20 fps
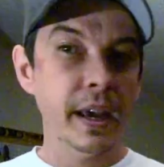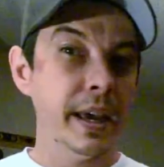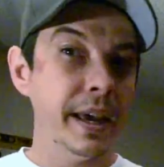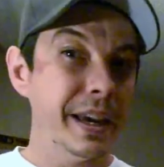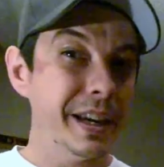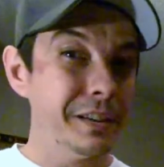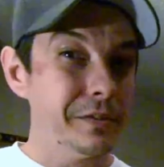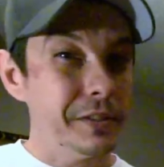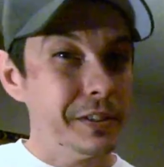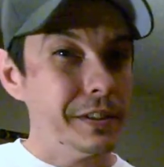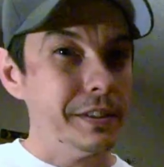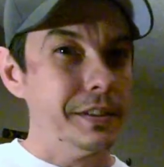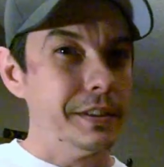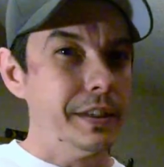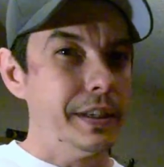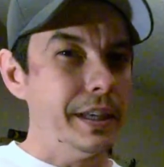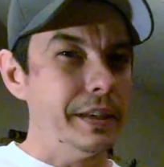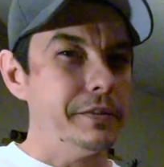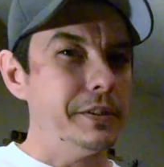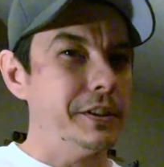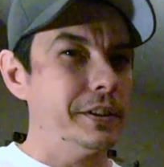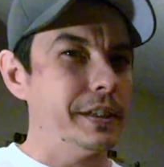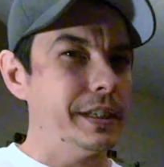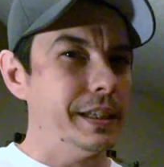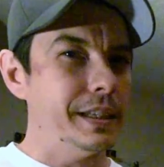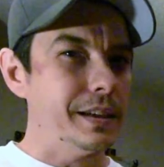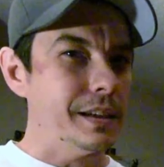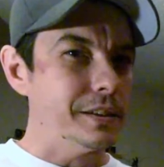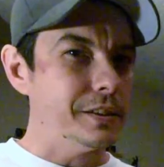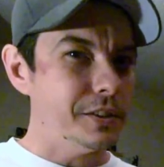And if you're in
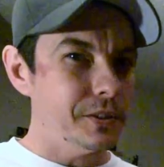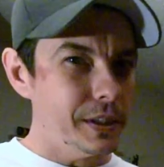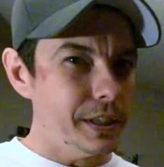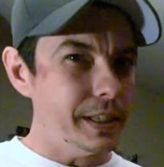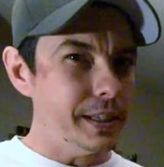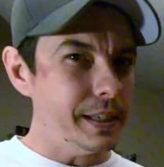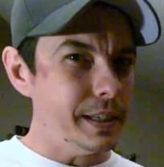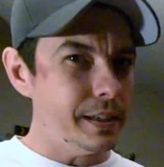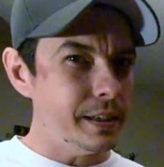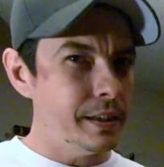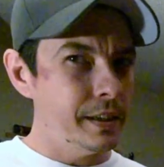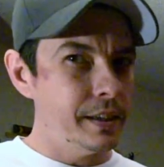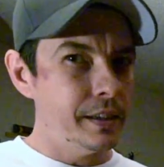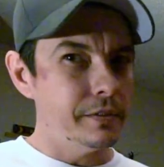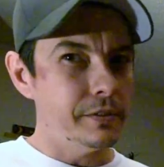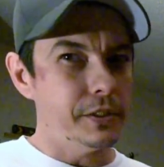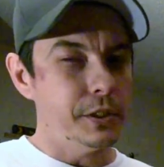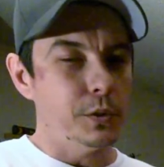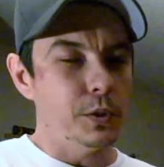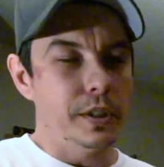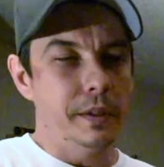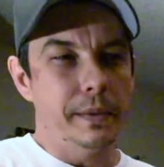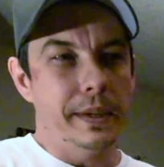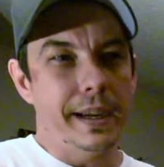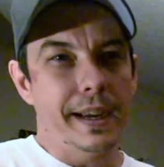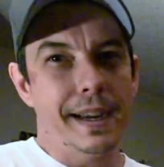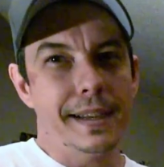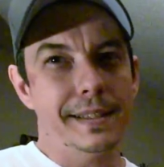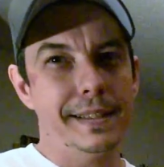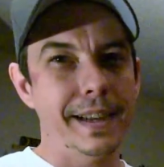Australia, if you're one of my
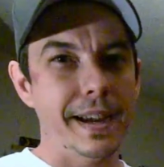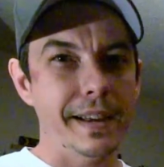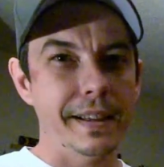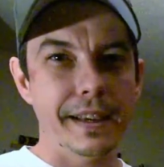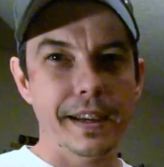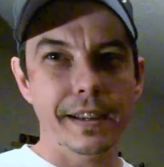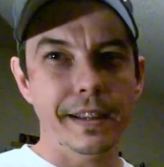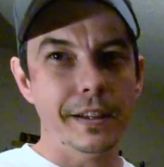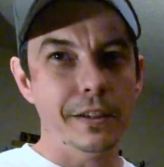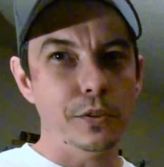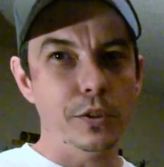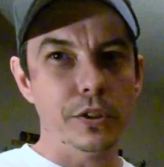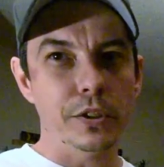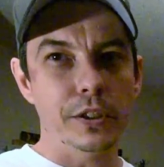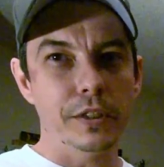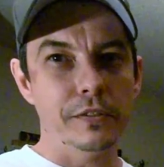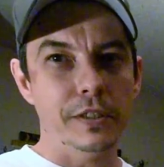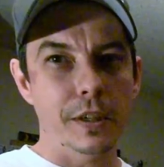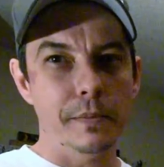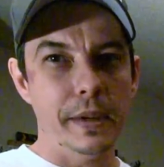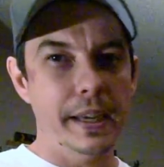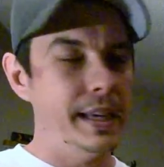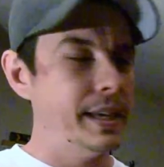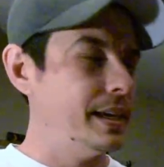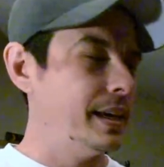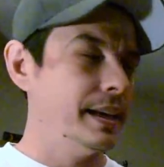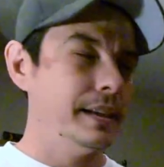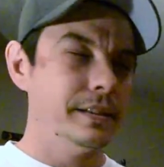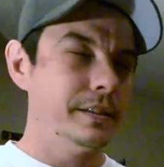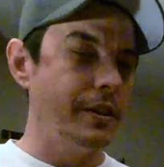guys down there that are ordering from me,
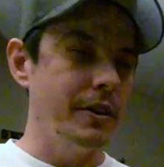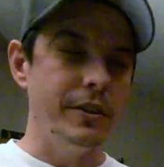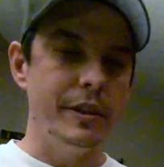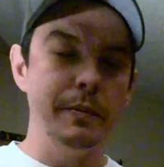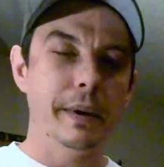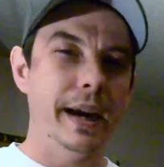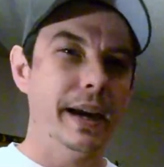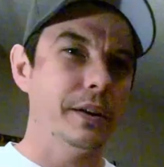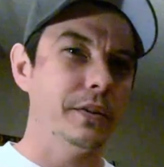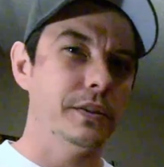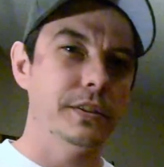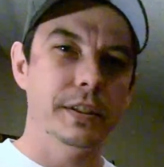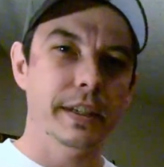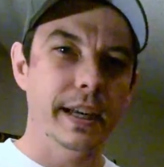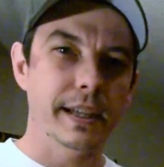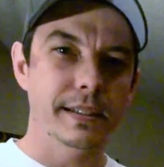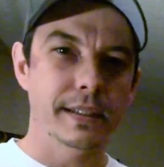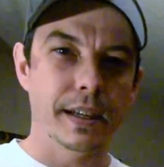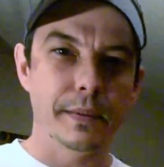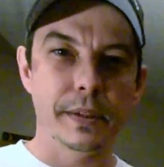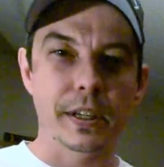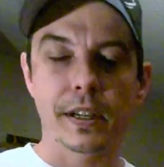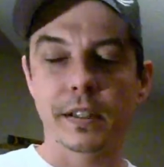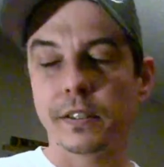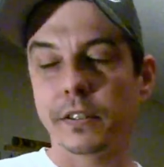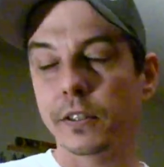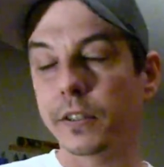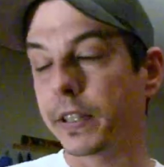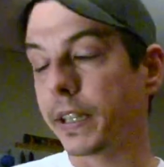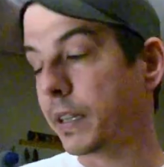it's totally backwards. You guys got me all
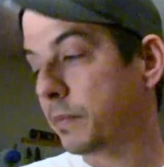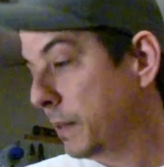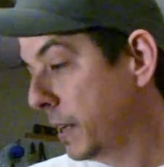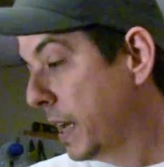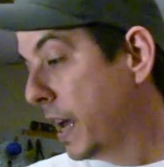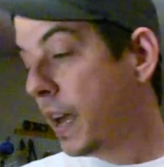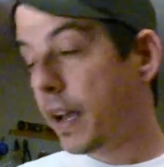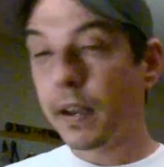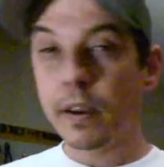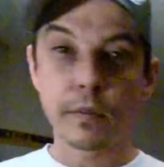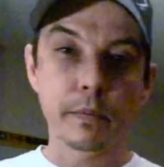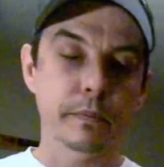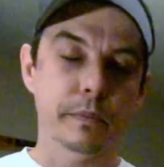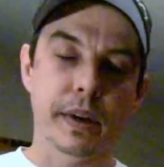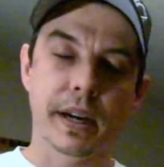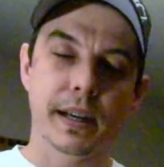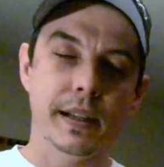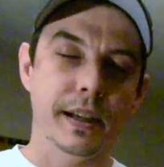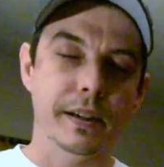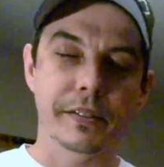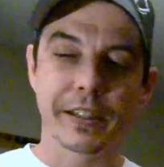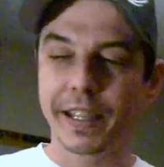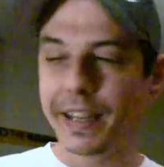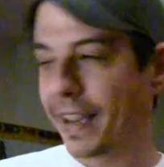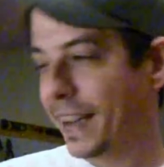screwed up, but I love you.